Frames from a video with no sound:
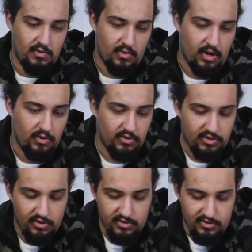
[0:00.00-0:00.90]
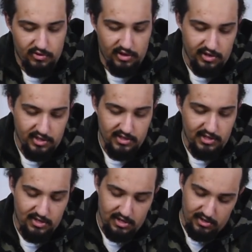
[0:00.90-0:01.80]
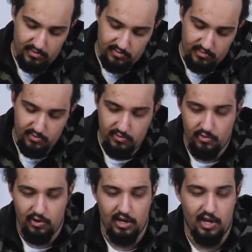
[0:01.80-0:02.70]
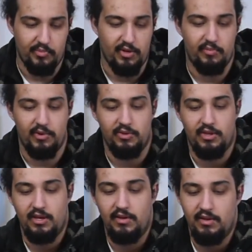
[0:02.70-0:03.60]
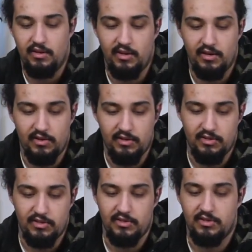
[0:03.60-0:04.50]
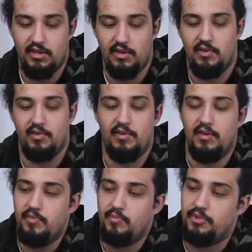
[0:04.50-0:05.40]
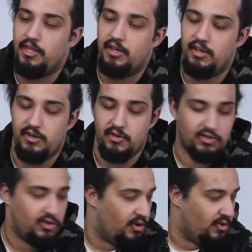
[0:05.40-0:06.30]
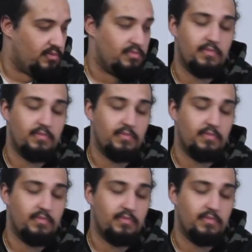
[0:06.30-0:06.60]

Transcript: wow, this looks really nice actually. I'm really happy about that, and it's just that here. So